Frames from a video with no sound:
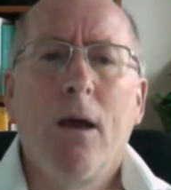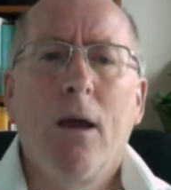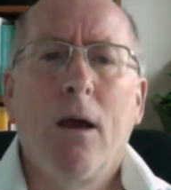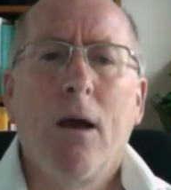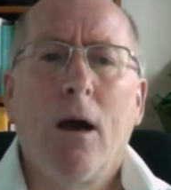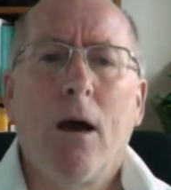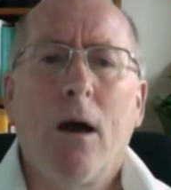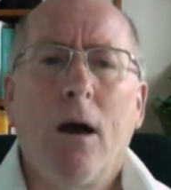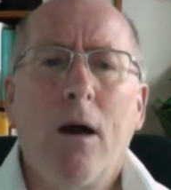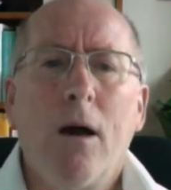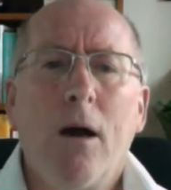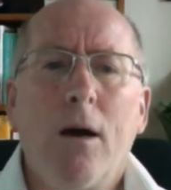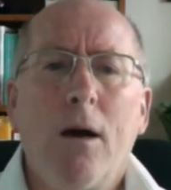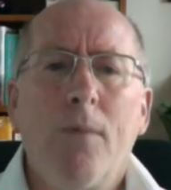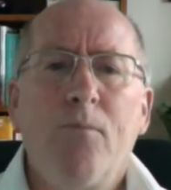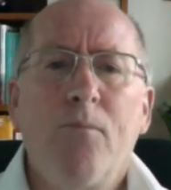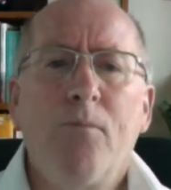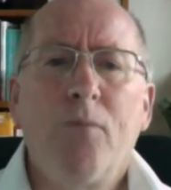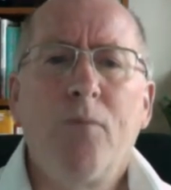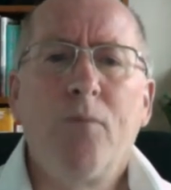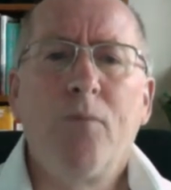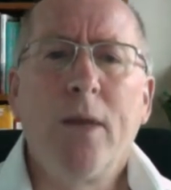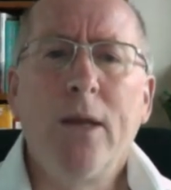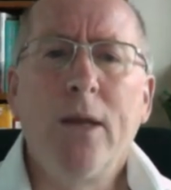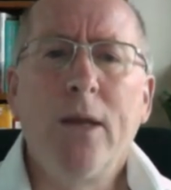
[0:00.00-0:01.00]

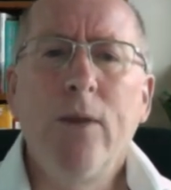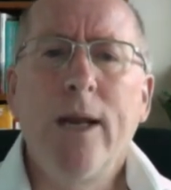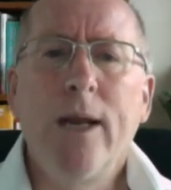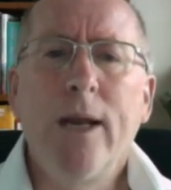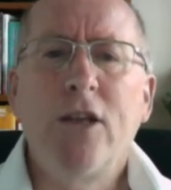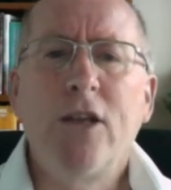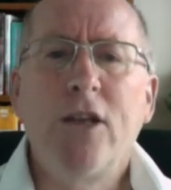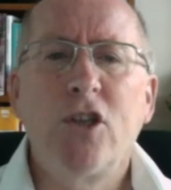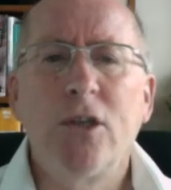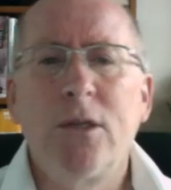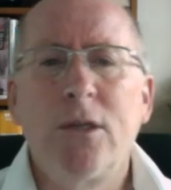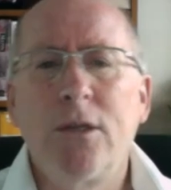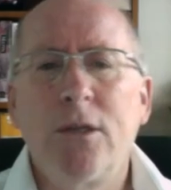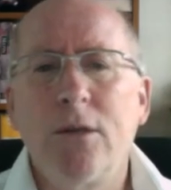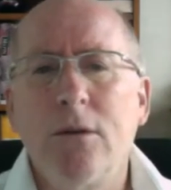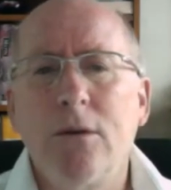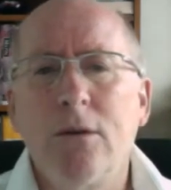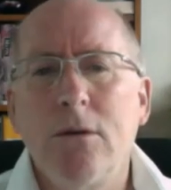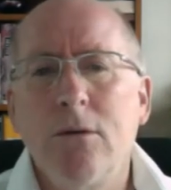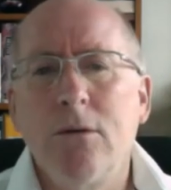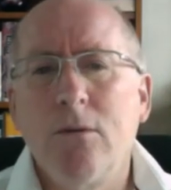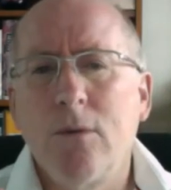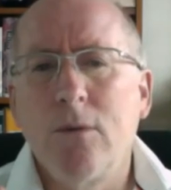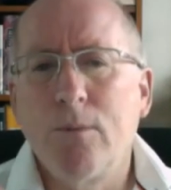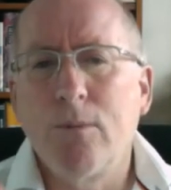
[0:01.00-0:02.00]
in relation
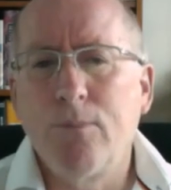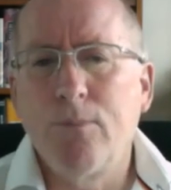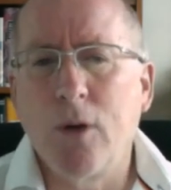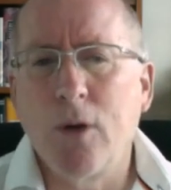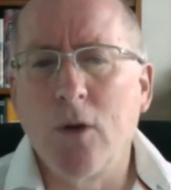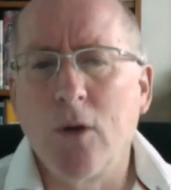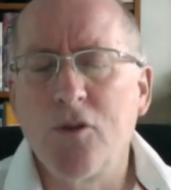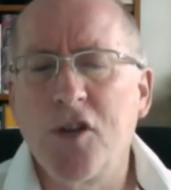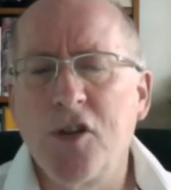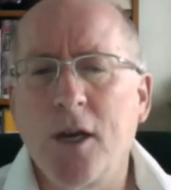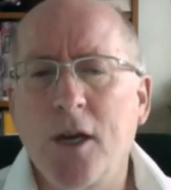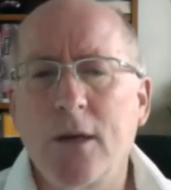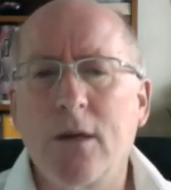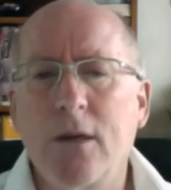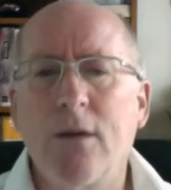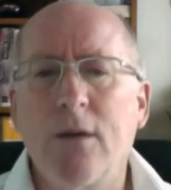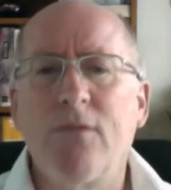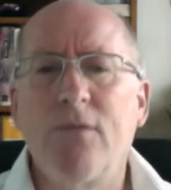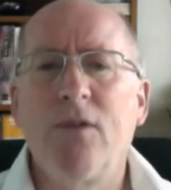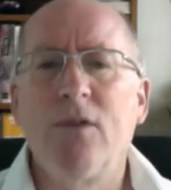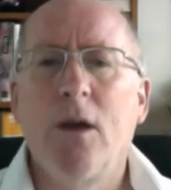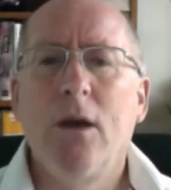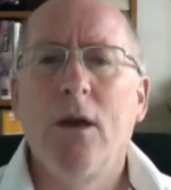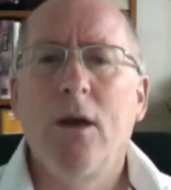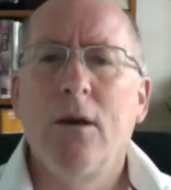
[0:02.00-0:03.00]
to the project
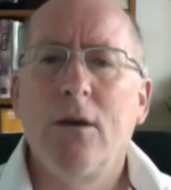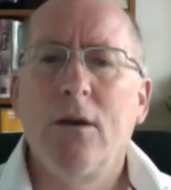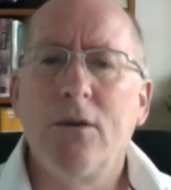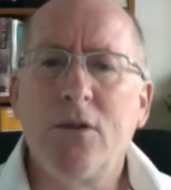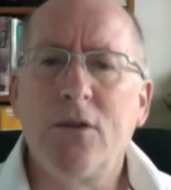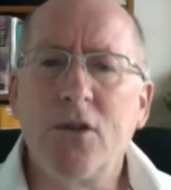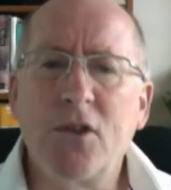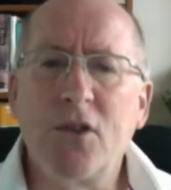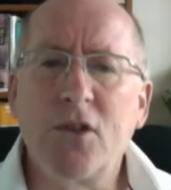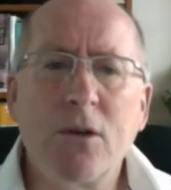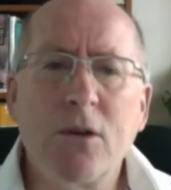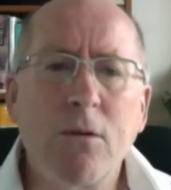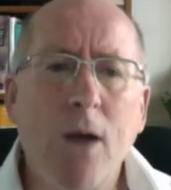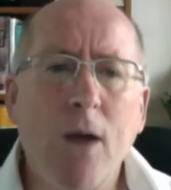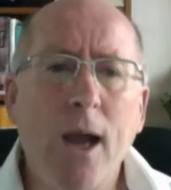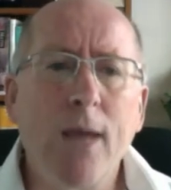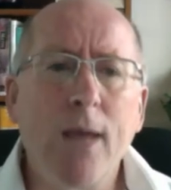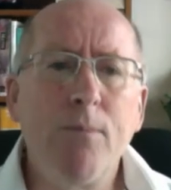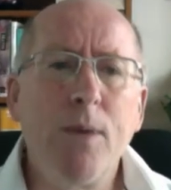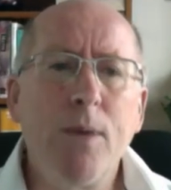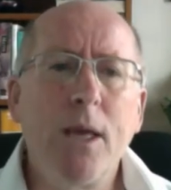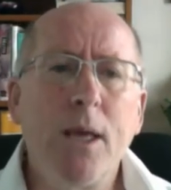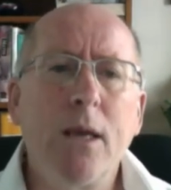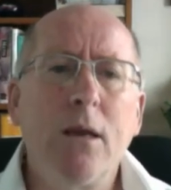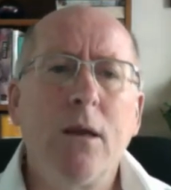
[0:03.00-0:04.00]
of
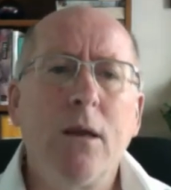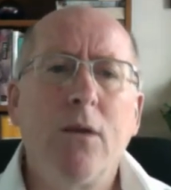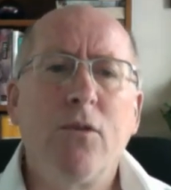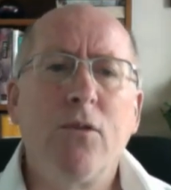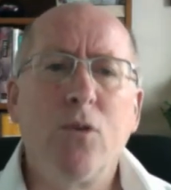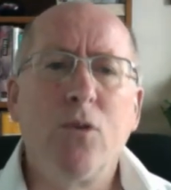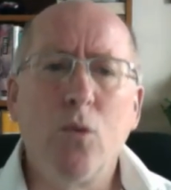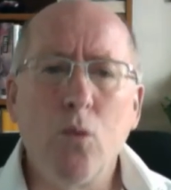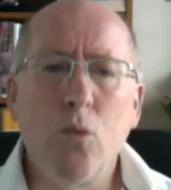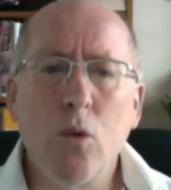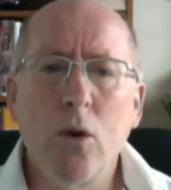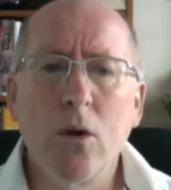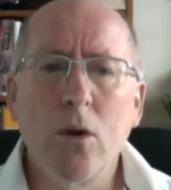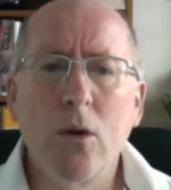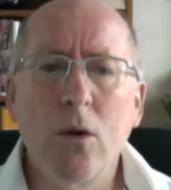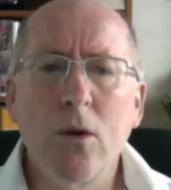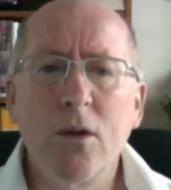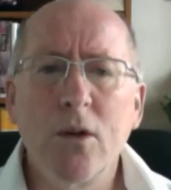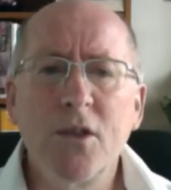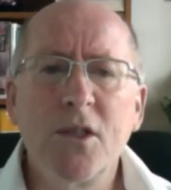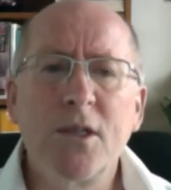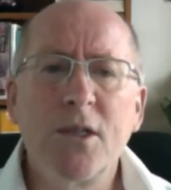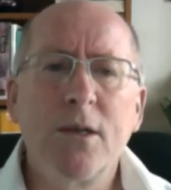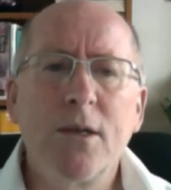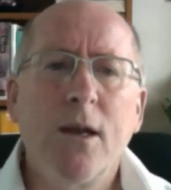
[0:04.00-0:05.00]
describing the
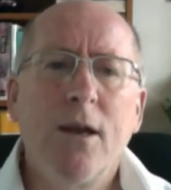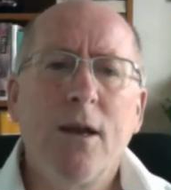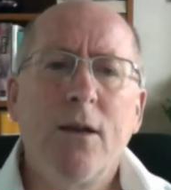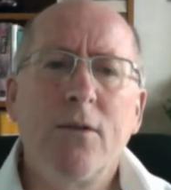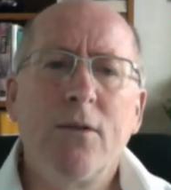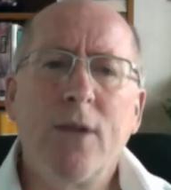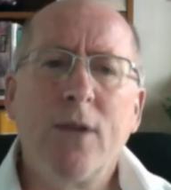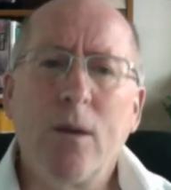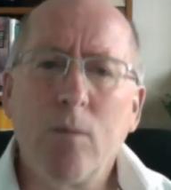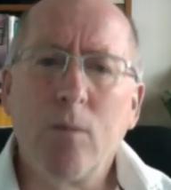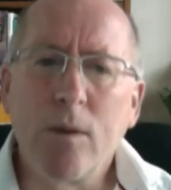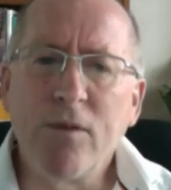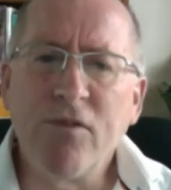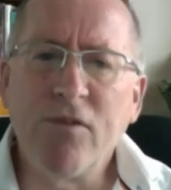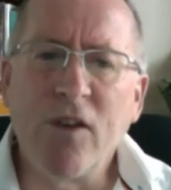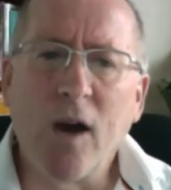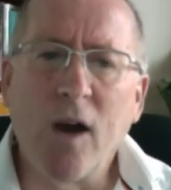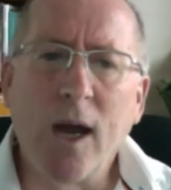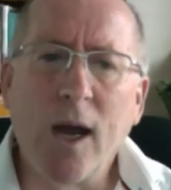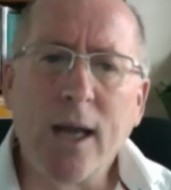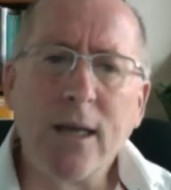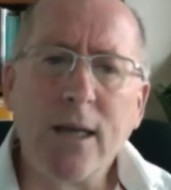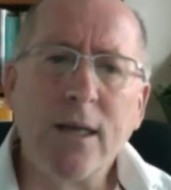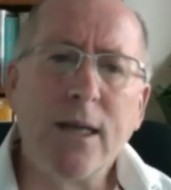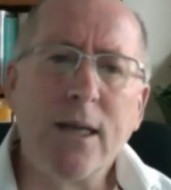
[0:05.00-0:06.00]
words that we
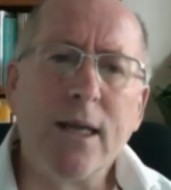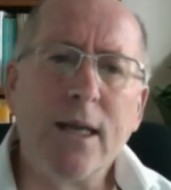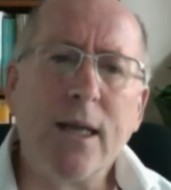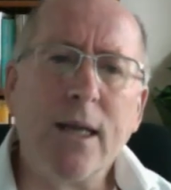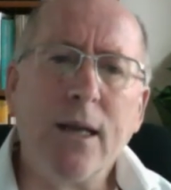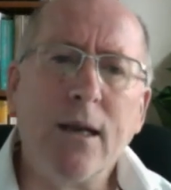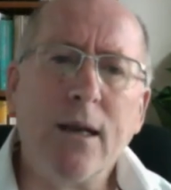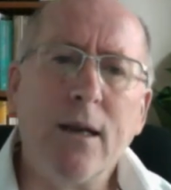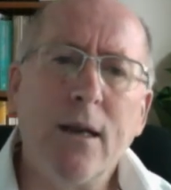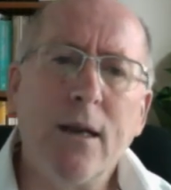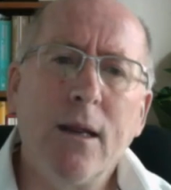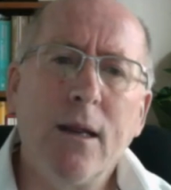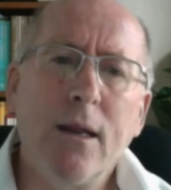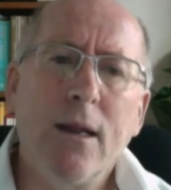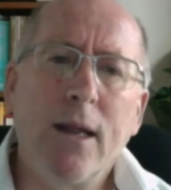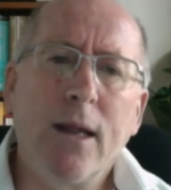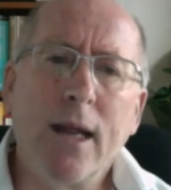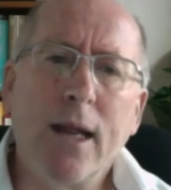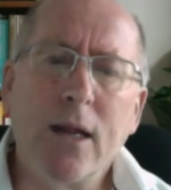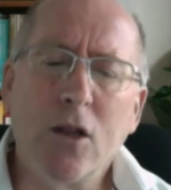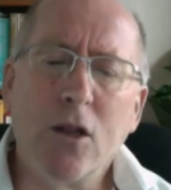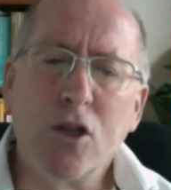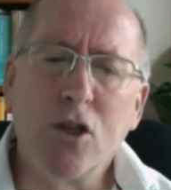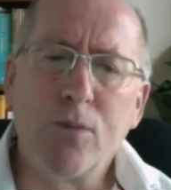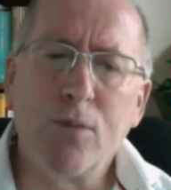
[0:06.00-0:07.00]
find in
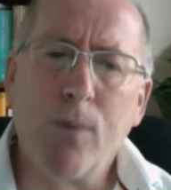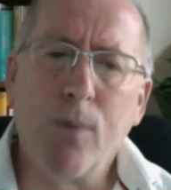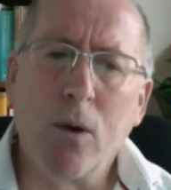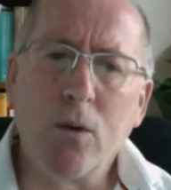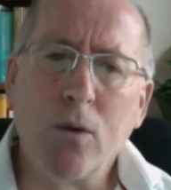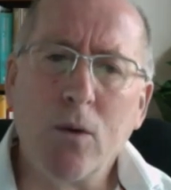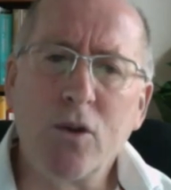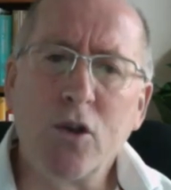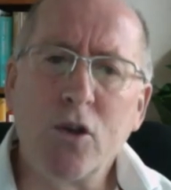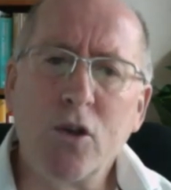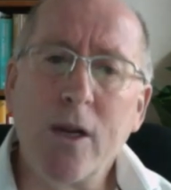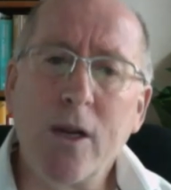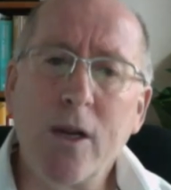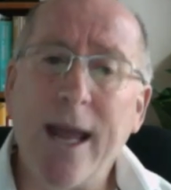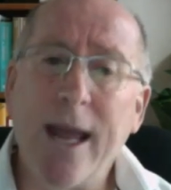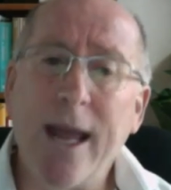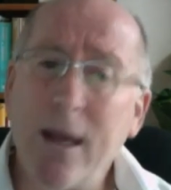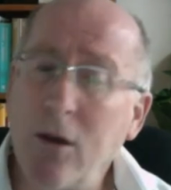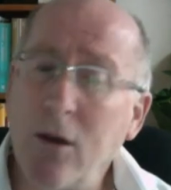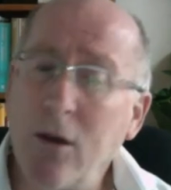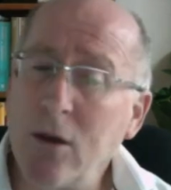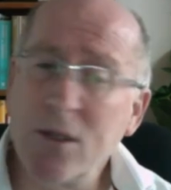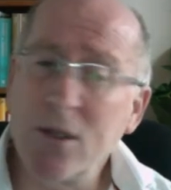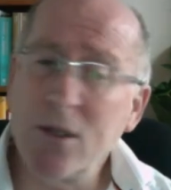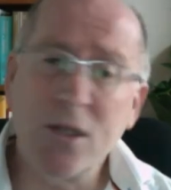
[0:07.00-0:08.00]
English poetry, and
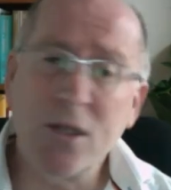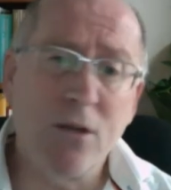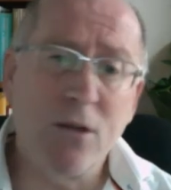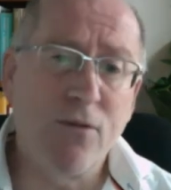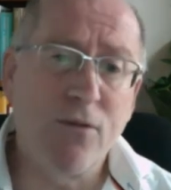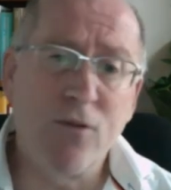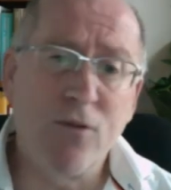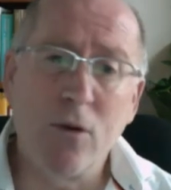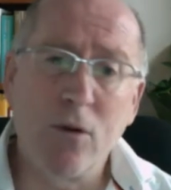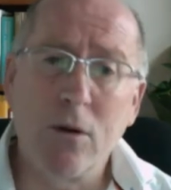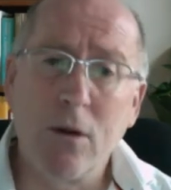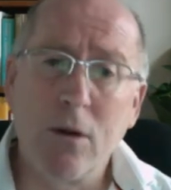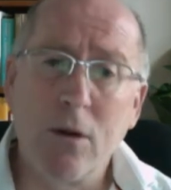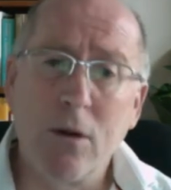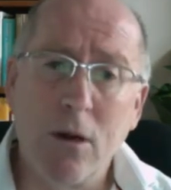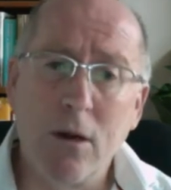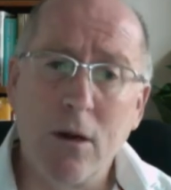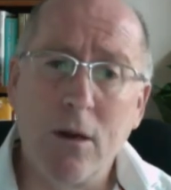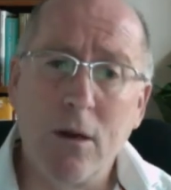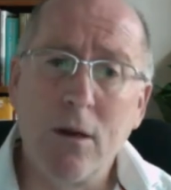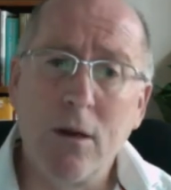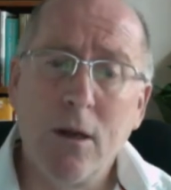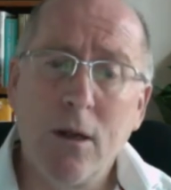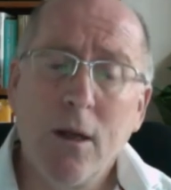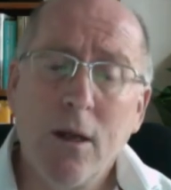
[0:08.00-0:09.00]
also for
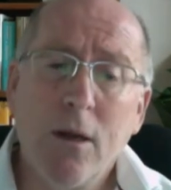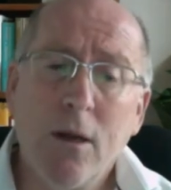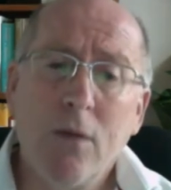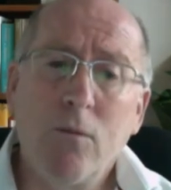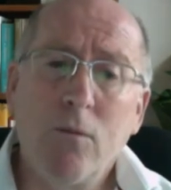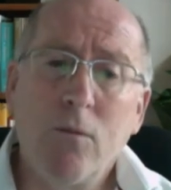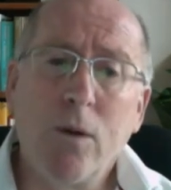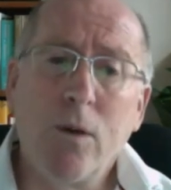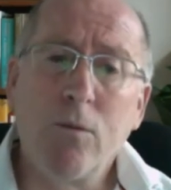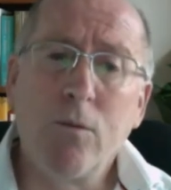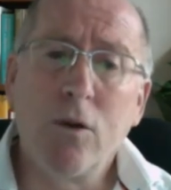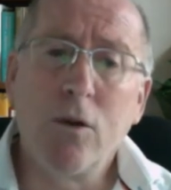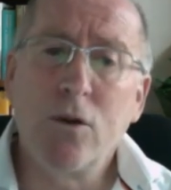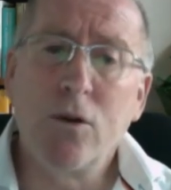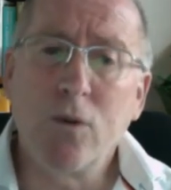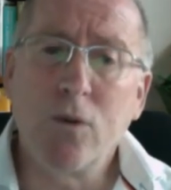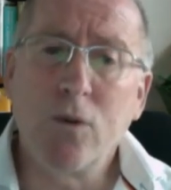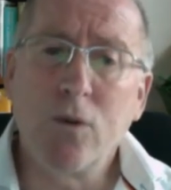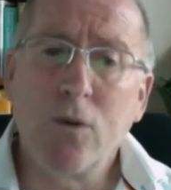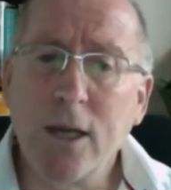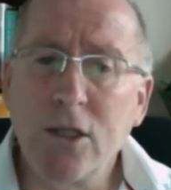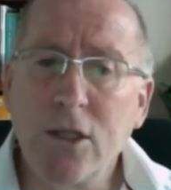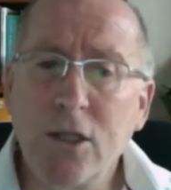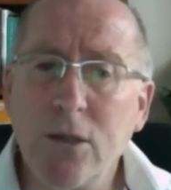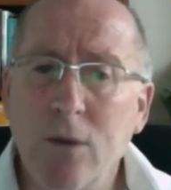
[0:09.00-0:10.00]
when we're trying to